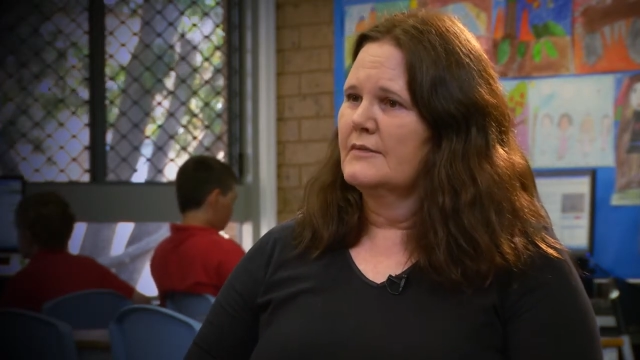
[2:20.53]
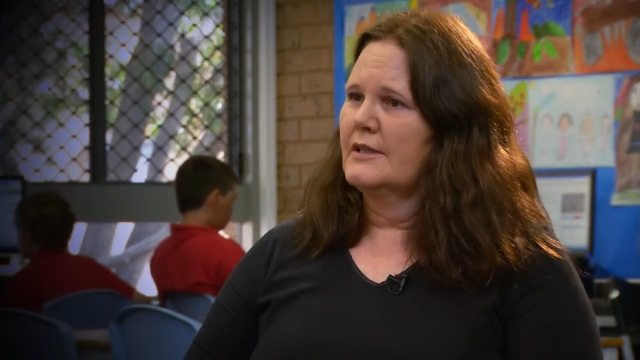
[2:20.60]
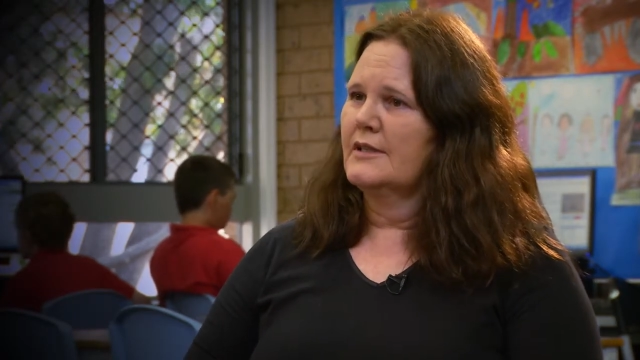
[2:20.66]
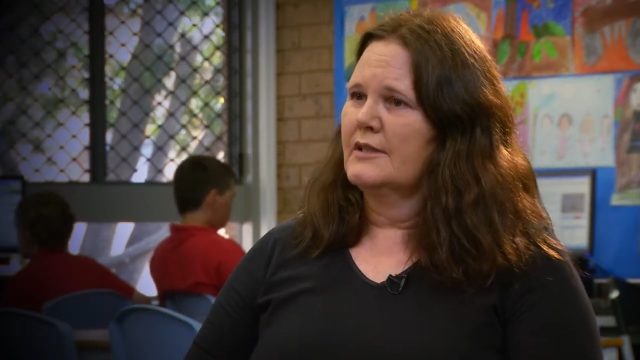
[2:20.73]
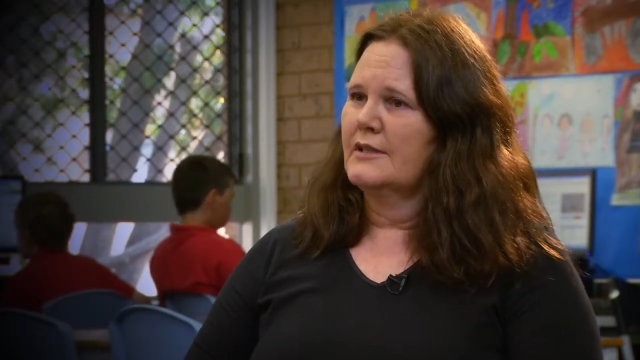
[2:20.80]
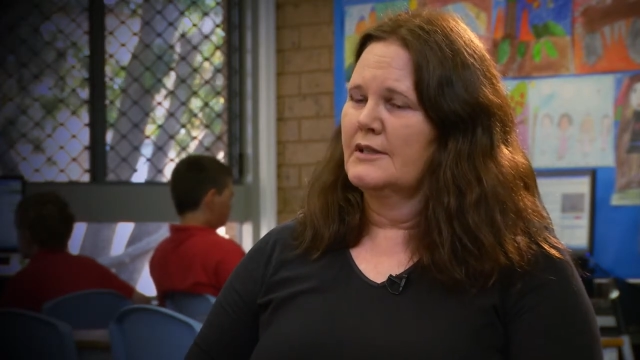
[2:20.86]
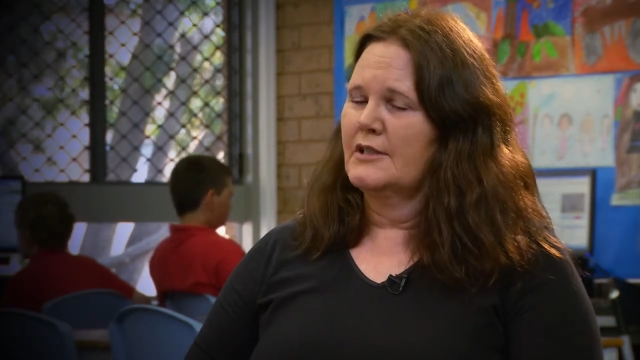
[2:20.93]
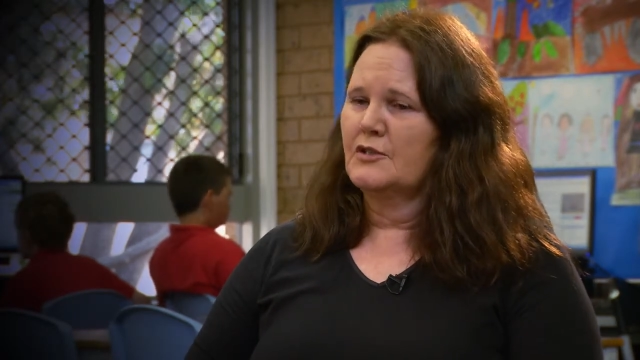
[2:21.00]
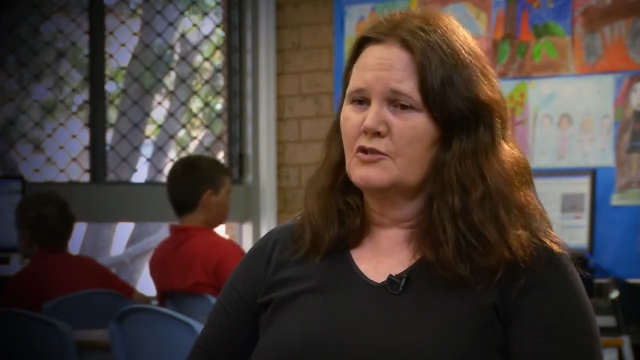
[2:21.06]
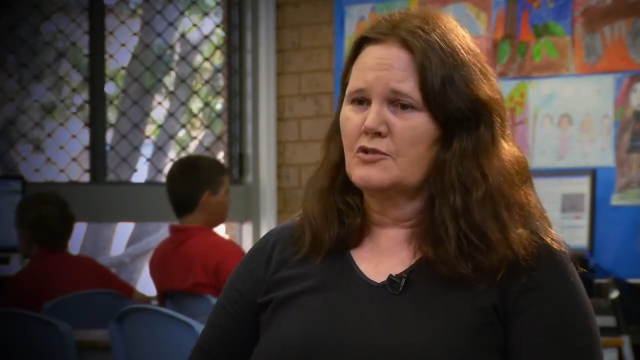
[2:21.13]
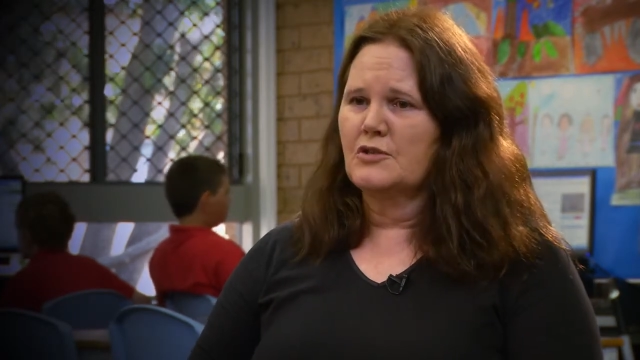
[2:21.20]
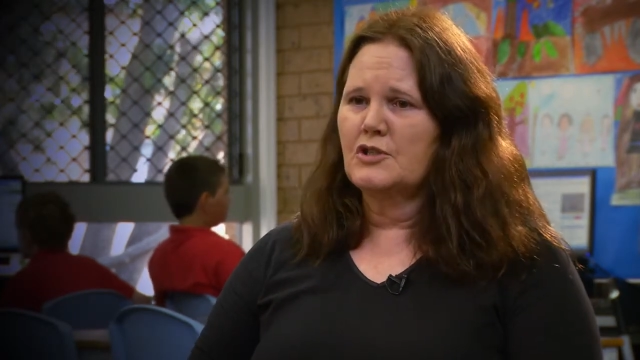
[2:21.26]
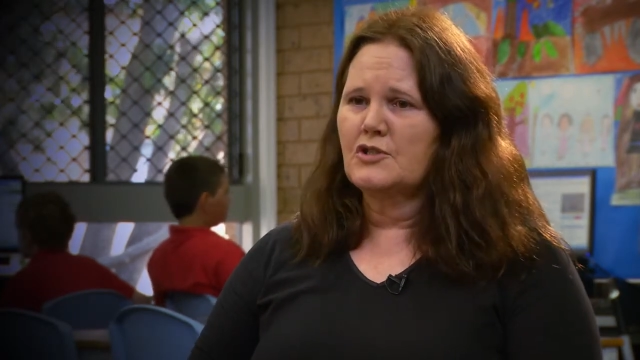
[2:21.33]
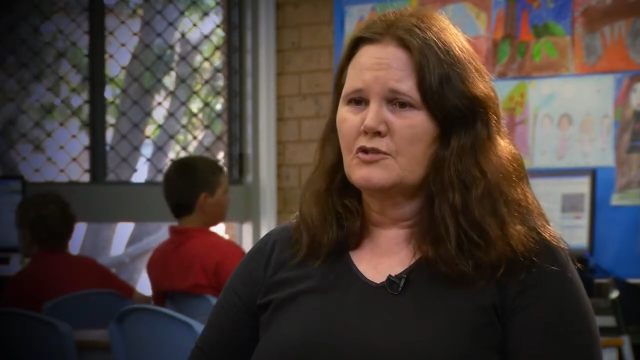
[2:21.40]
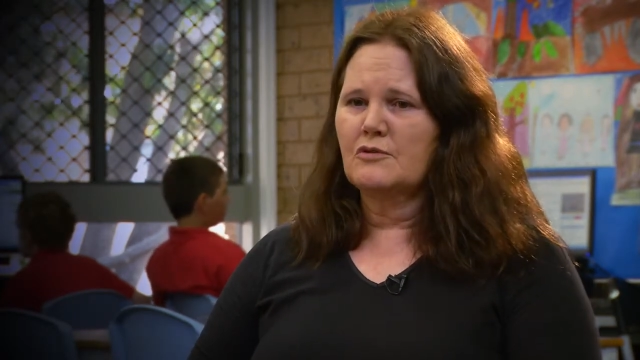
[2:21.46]
in a
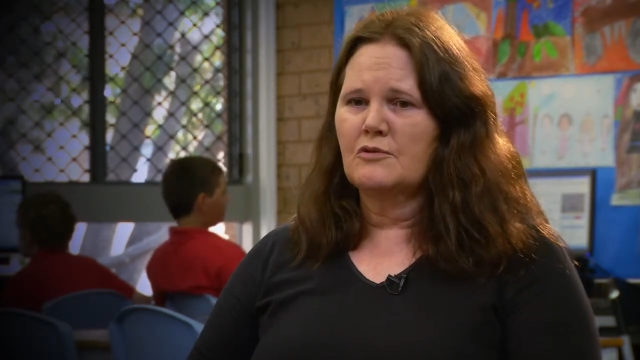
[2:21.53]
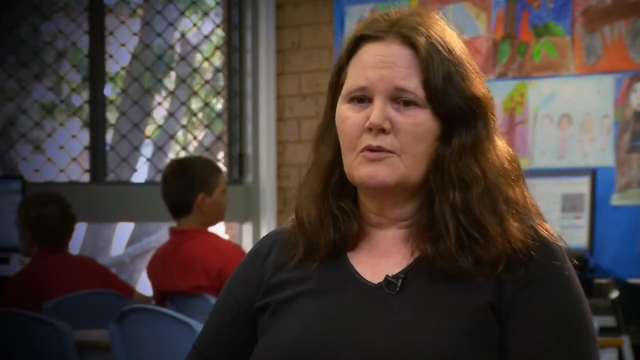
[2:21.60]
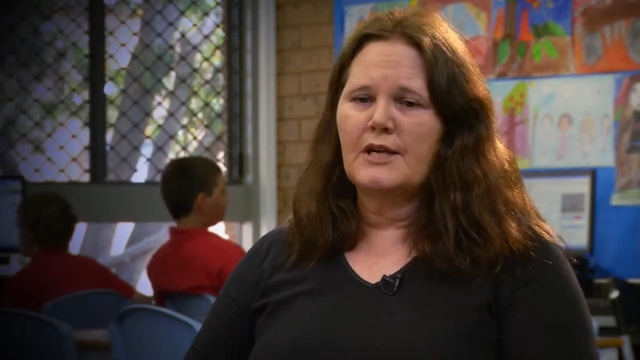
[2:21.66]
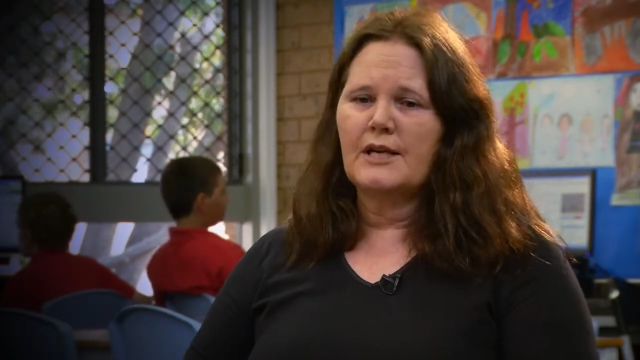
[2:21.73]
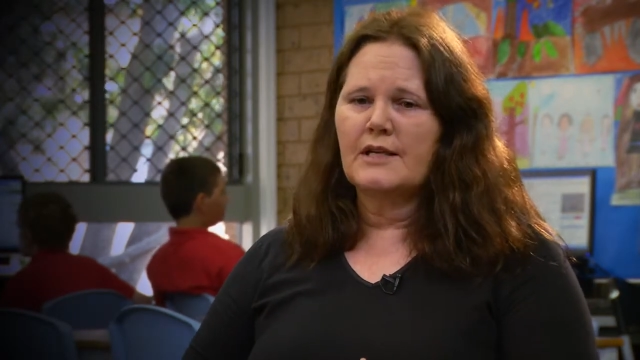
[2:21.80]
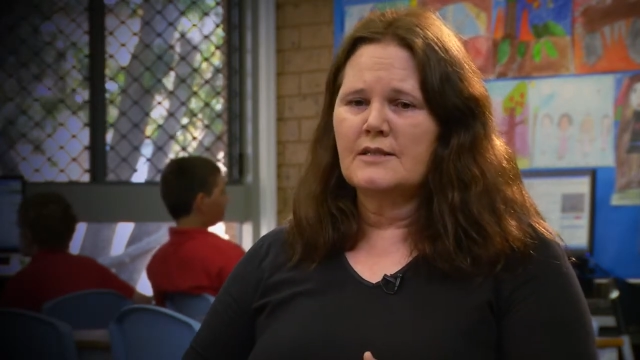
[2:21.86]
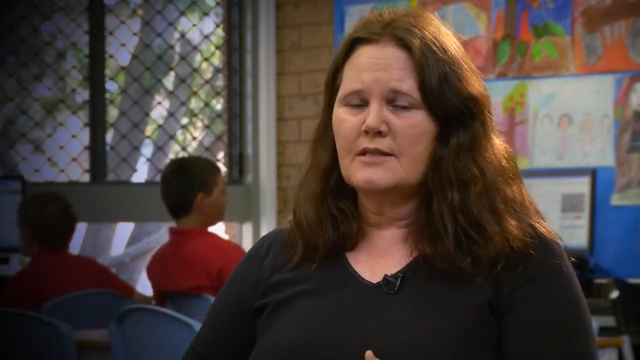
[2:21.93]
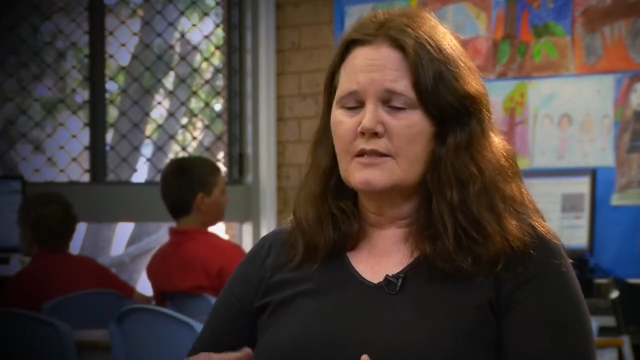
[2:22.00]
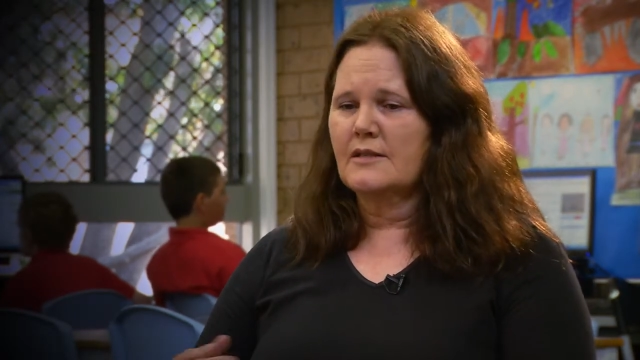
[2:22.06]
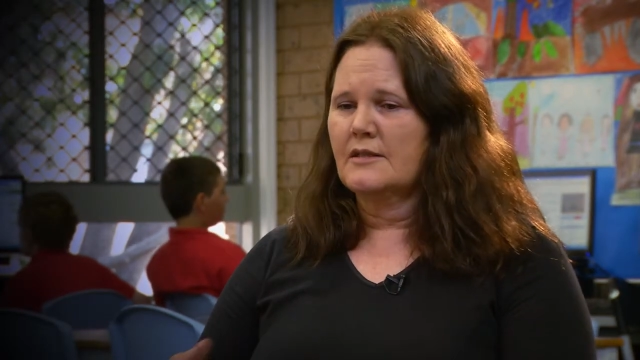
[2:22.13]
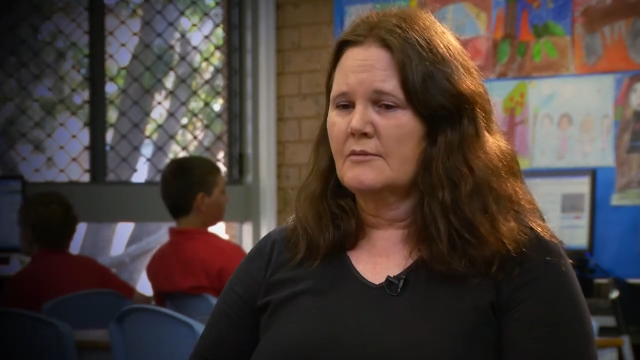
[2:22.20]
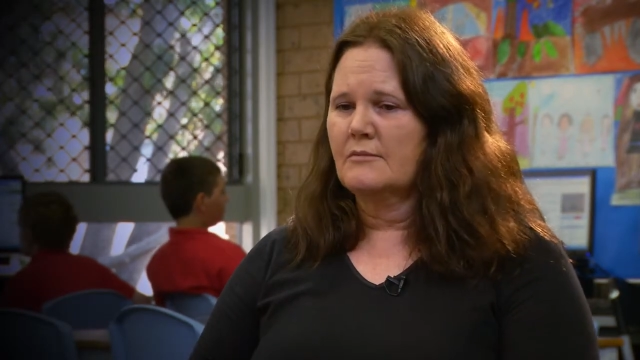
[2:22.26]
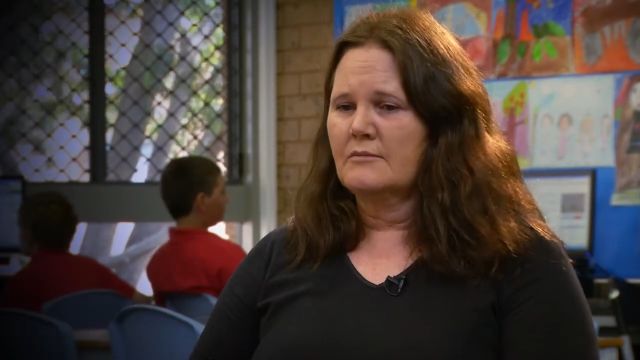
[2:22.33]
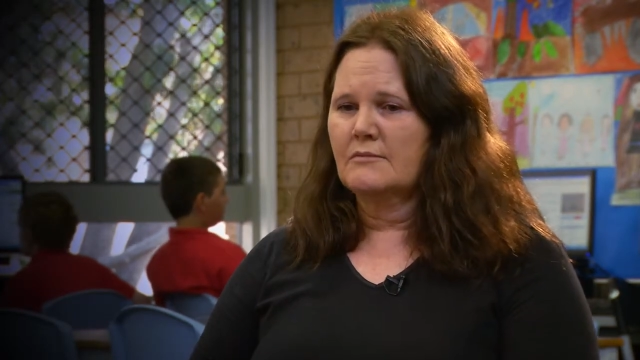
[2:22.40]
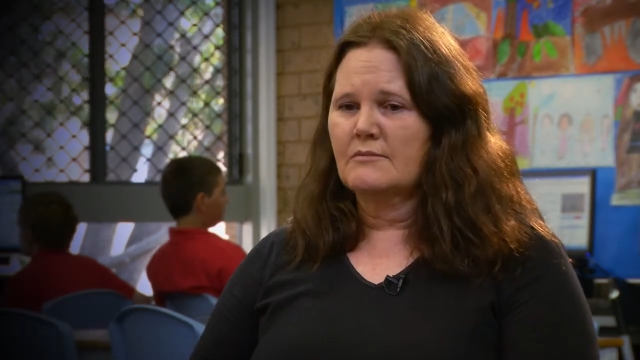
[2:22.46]
traditional way,
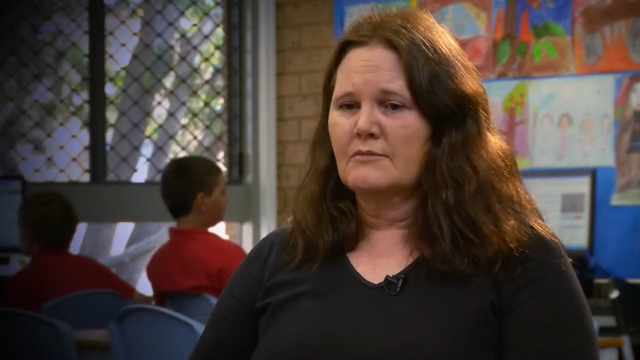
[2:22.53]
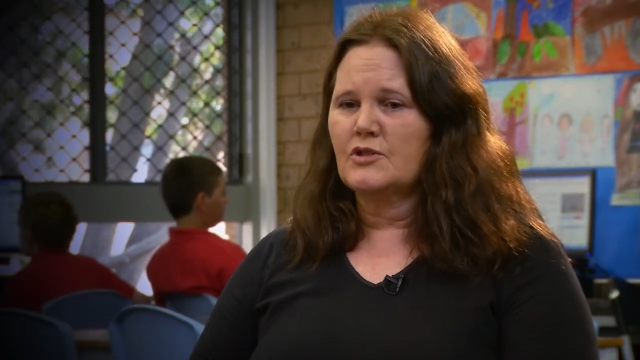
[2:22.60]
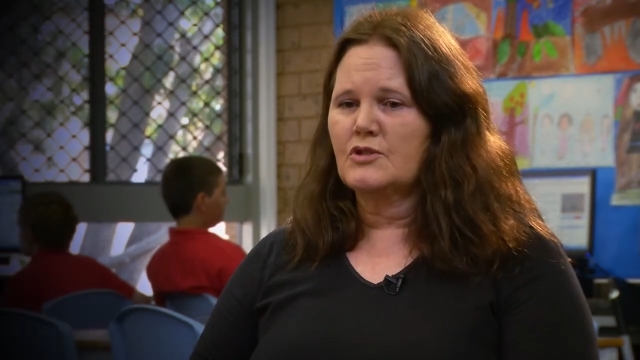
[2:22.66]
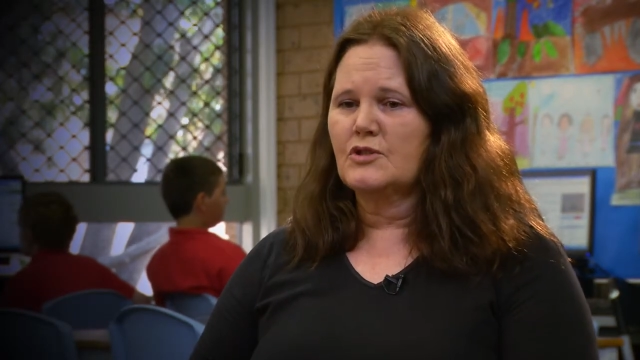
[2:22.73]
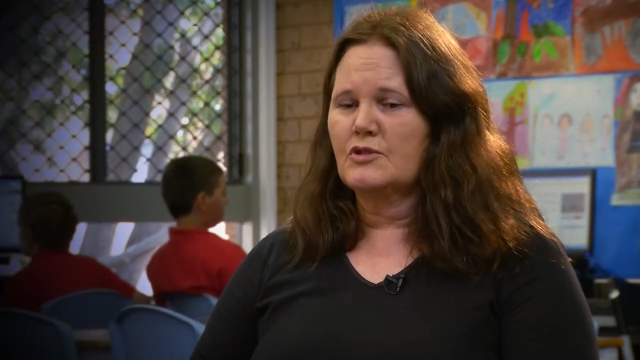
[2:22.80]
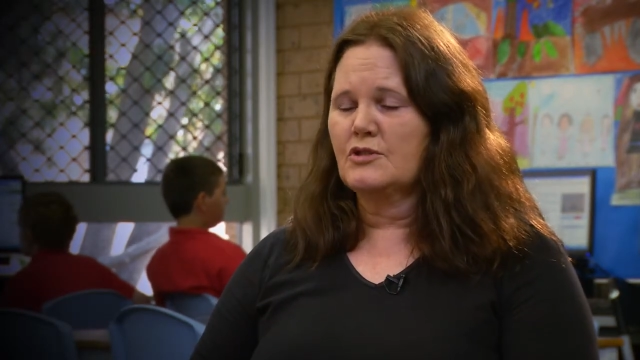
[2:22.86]
some